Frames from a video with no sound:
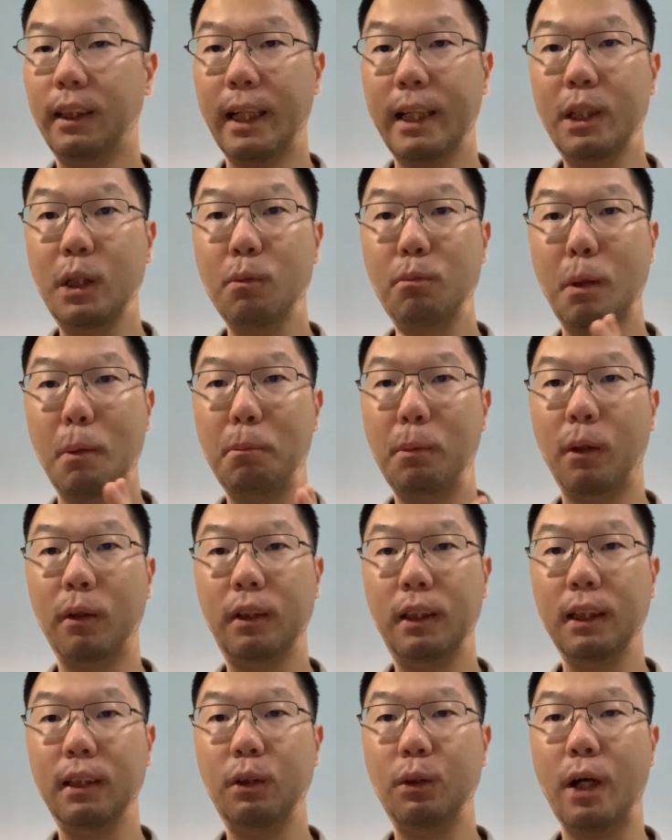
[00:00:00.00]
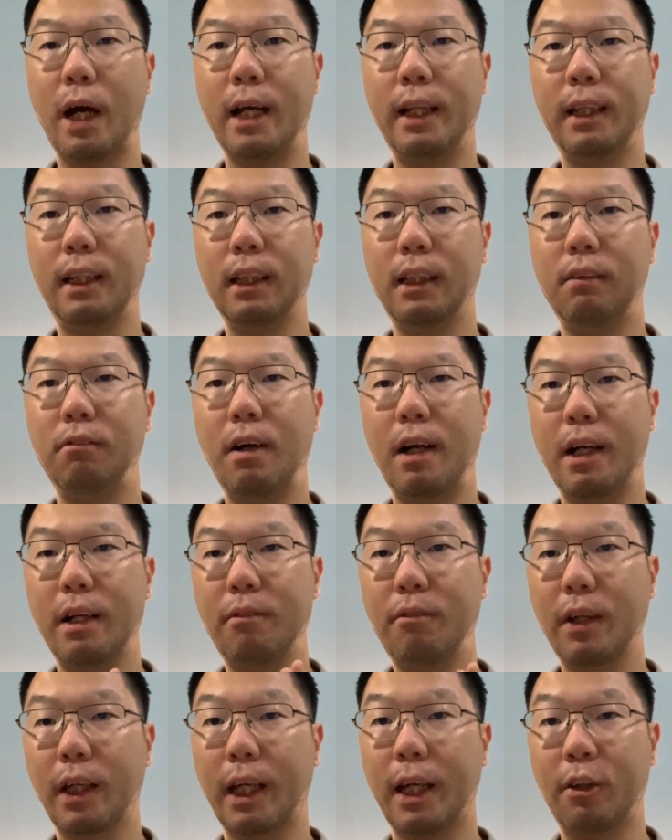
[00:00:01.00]
Then you'll be prompted to enter a
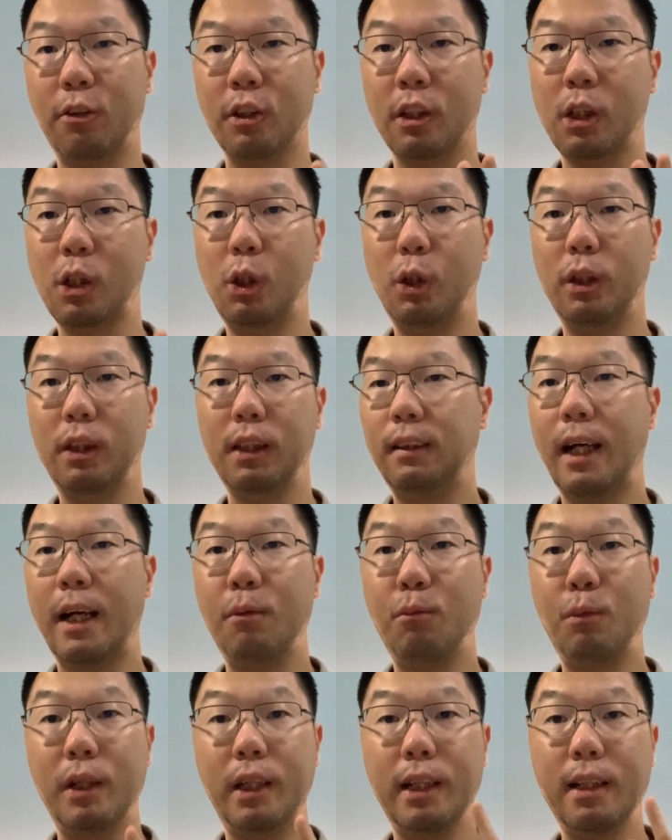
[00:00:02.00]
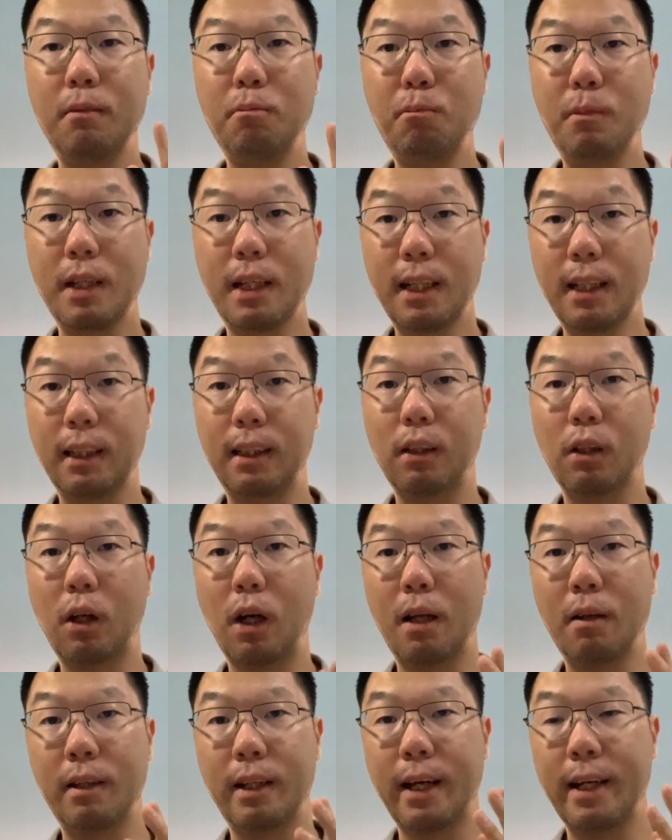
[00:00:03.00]
verification code, and within minutes
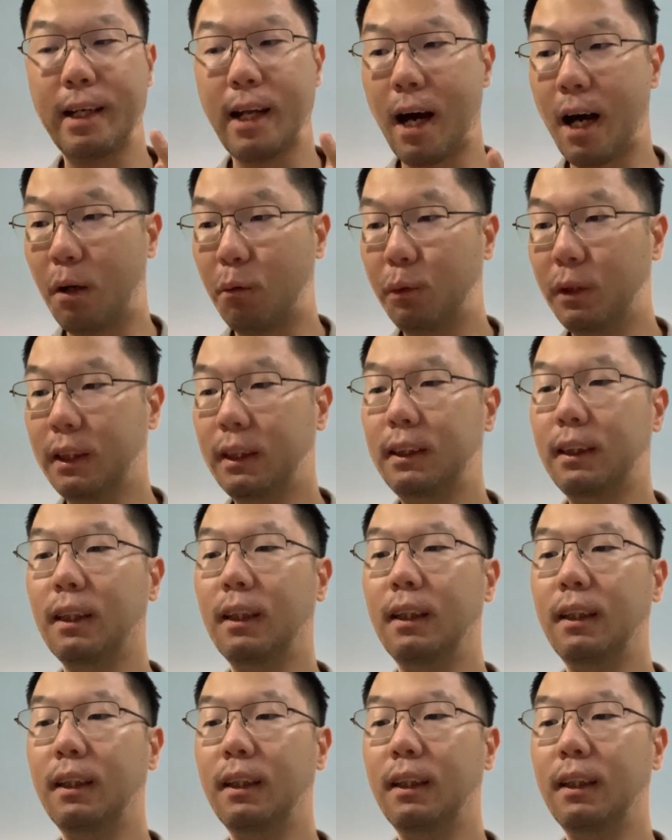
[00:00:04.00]
and then hours,